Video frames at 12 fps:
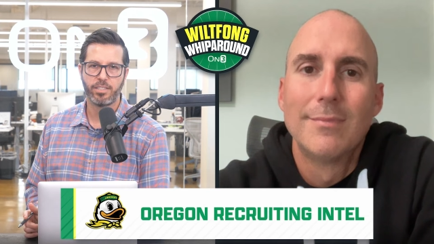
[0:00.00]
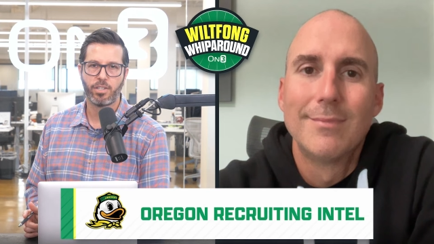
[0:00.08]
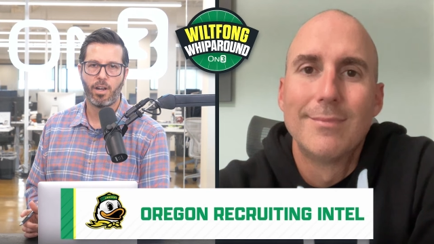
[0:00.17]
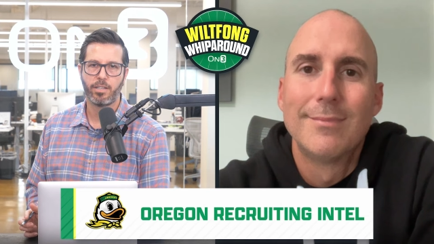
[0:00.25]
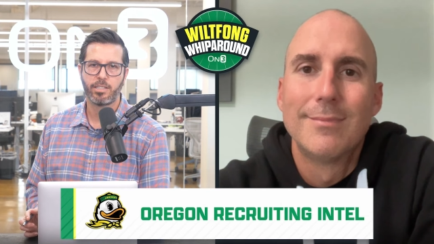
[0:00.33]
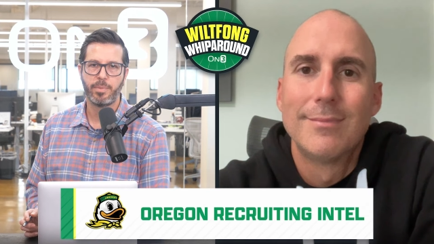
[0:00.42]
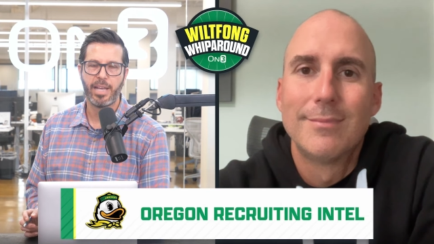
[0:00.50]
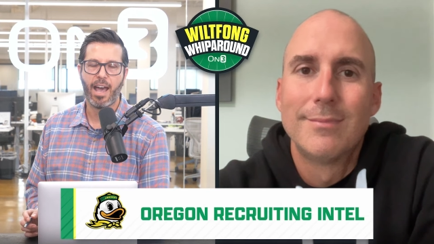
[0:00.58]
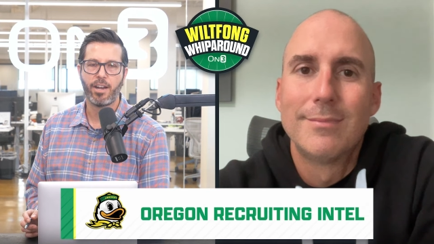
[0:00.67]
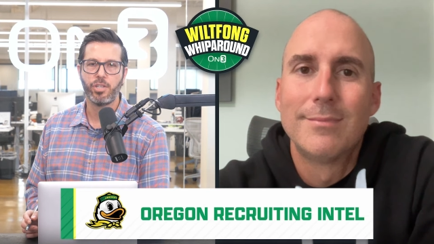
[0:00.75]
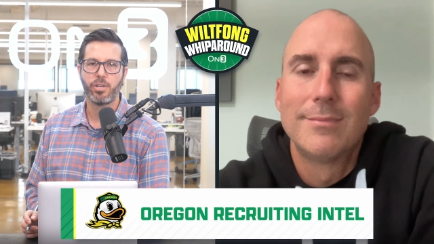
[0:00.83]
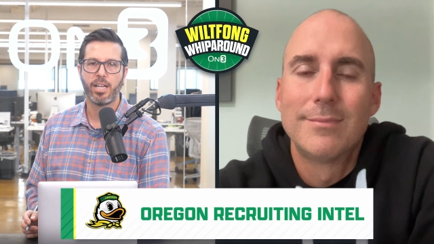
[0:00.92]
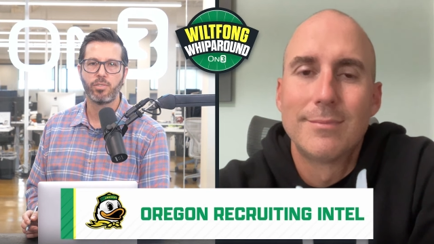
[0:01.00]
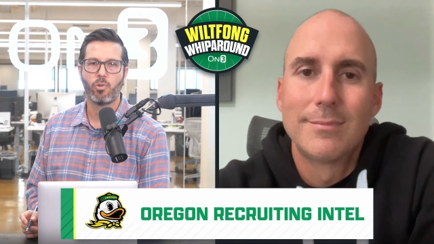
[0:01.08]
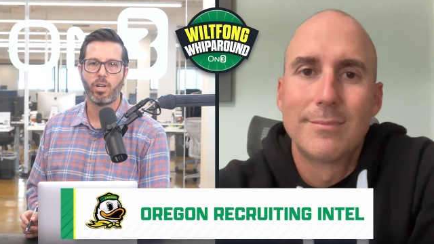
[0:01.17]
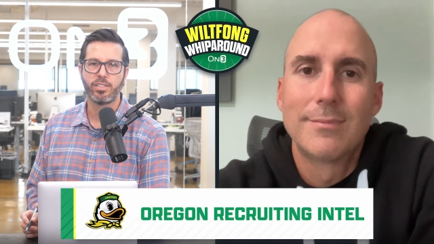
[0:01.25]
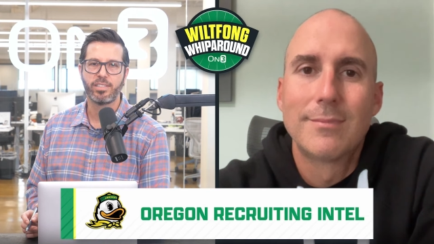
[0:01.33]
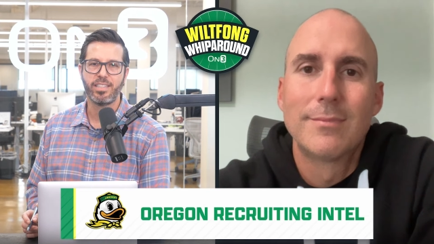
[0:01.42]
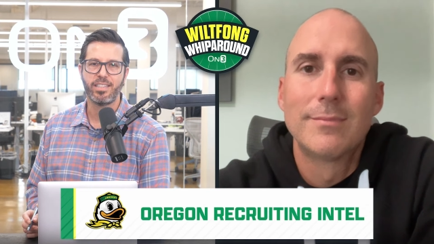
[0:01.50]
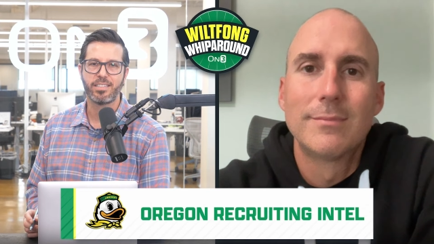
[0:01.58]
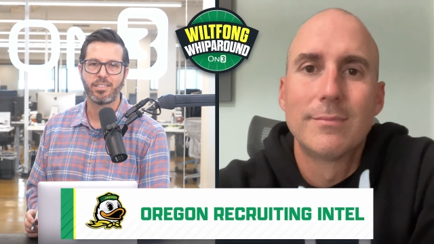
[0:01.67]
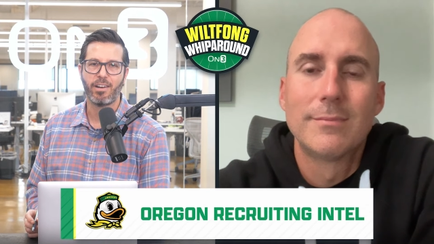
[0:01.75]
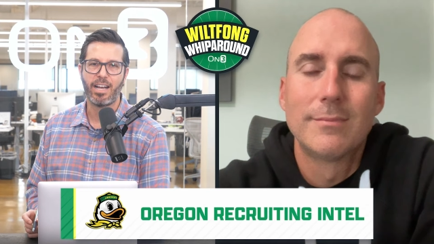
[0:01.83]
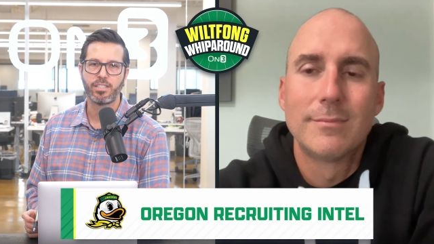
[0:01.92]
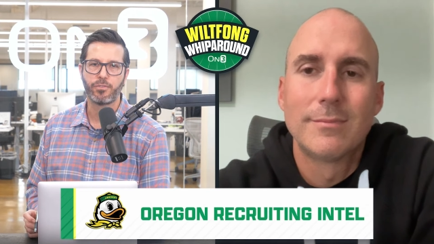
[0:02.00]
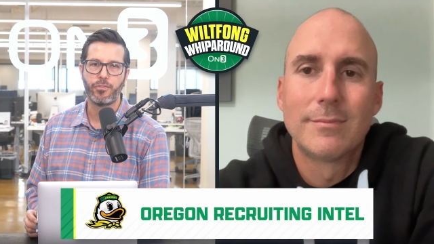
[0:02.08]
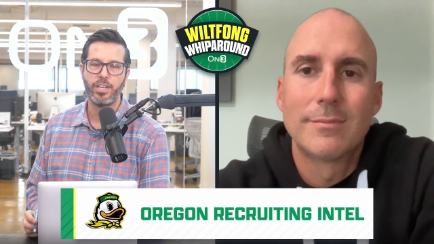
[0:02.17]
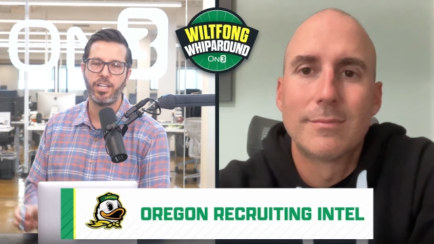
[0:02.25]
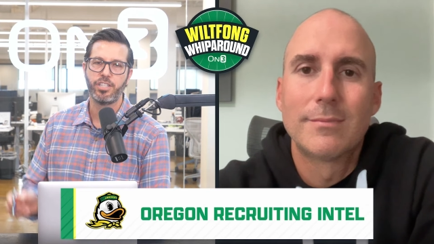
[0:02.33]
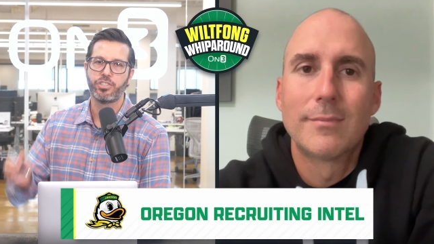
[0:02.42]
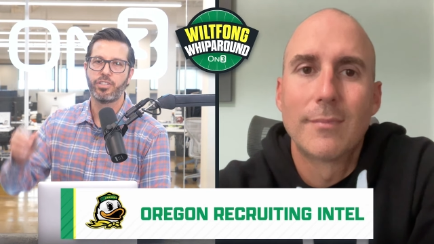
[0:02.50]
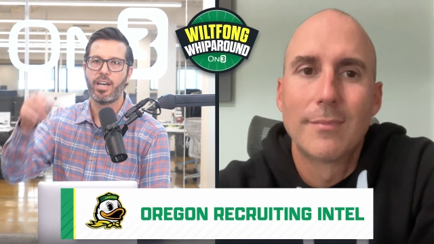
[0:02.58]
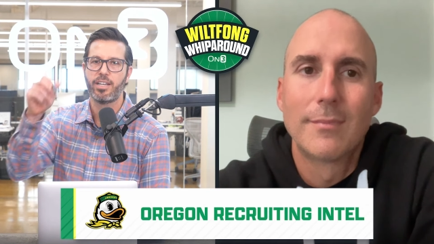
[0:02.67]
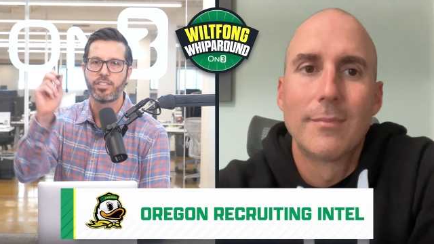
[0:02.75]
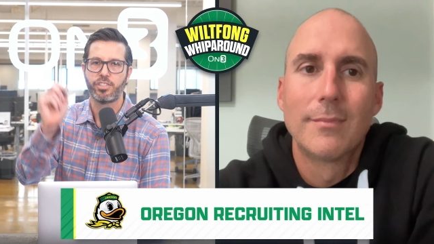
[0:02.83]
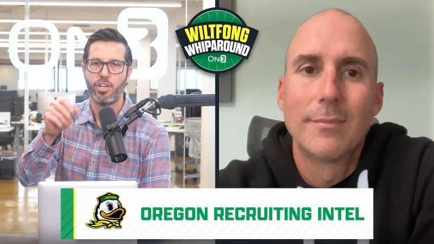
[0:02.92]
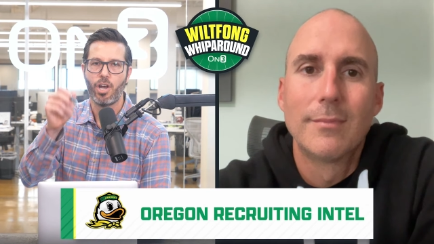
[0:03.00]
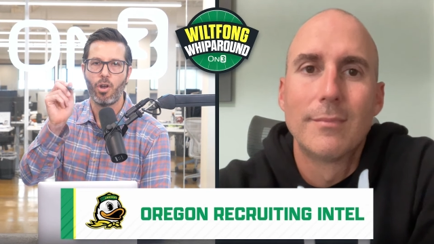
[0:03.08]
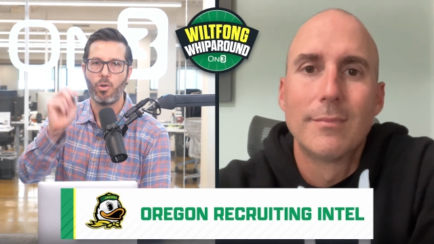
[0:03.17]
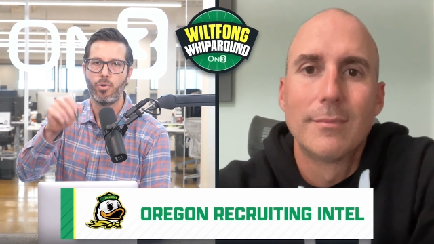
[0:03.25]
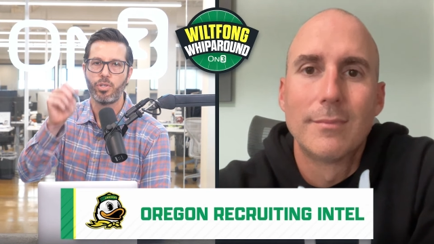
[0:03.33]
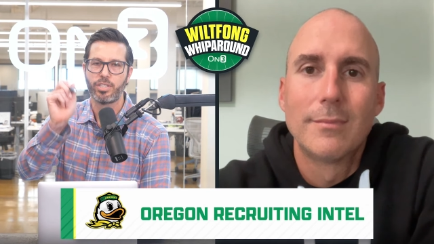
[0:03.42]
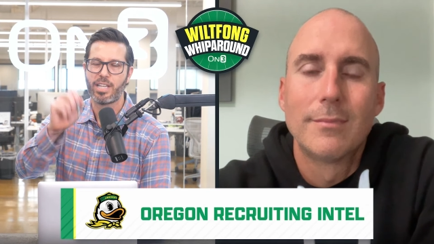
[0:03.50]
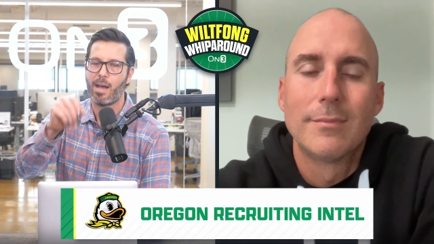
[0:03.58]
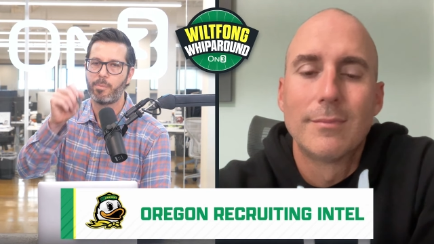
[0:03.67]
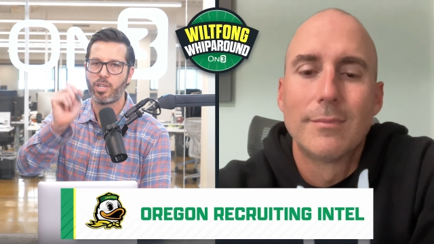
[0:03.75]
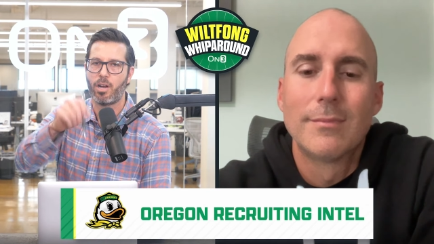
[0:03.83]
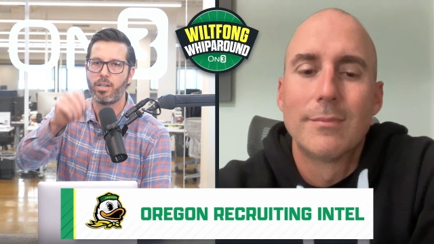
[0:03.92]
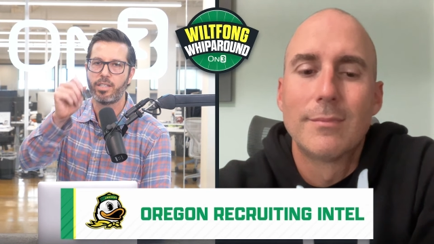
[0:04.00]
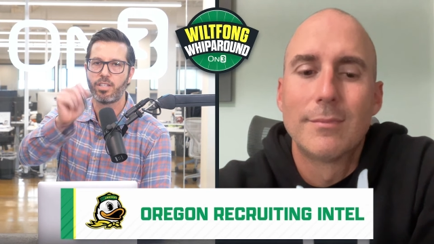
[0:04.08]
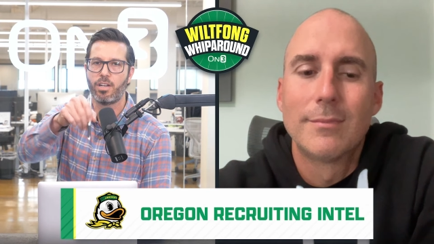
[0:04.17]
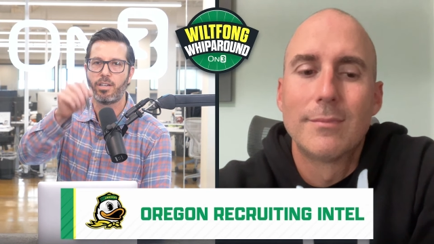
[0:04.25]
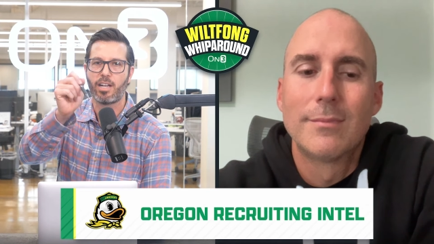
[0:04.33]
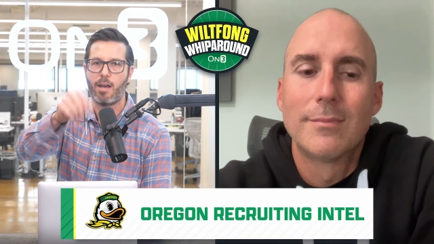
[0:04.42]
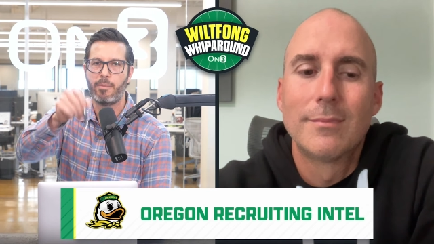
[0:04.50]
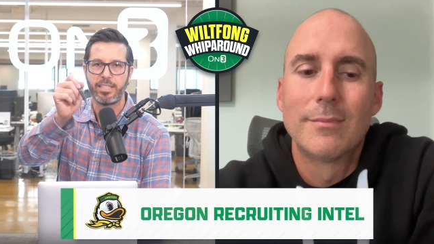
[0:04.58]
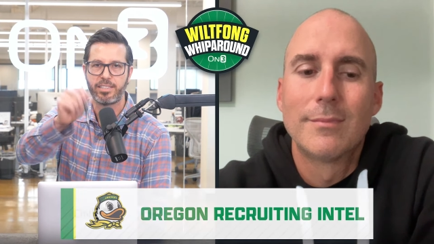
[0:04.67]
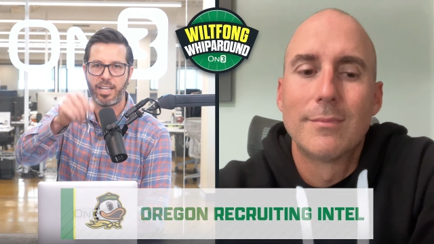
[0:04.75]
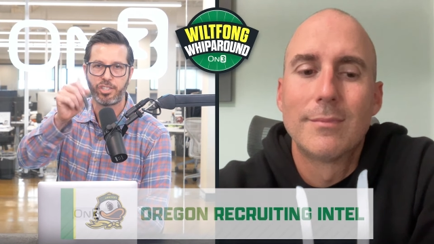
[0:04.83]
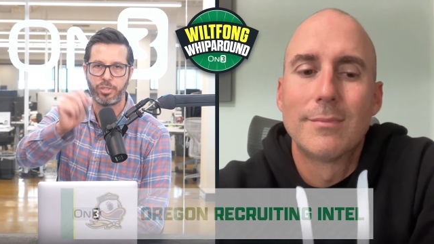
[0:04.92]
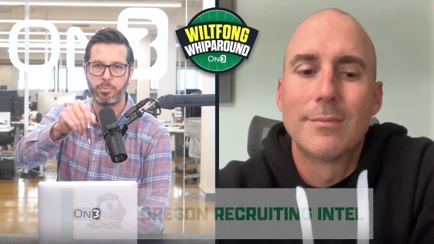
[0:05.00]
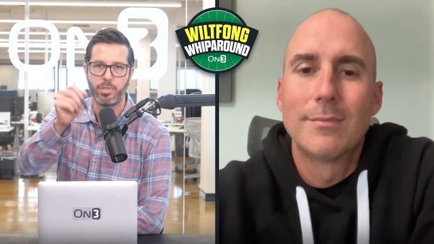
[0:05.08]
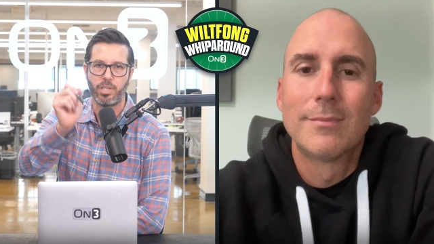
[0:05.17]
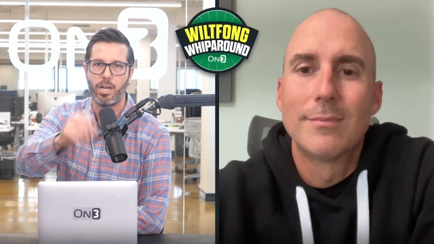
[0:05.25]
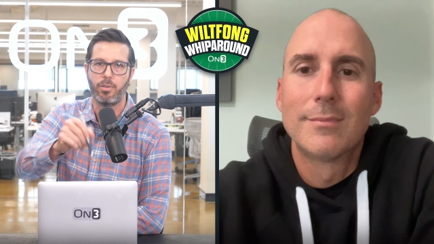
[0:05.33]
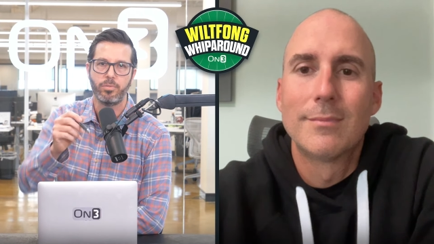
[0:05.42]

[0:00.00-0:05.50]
Speaker 1: talk to me. How do you guys want to see this class finish? Let us know who your top targets are. Comment section below.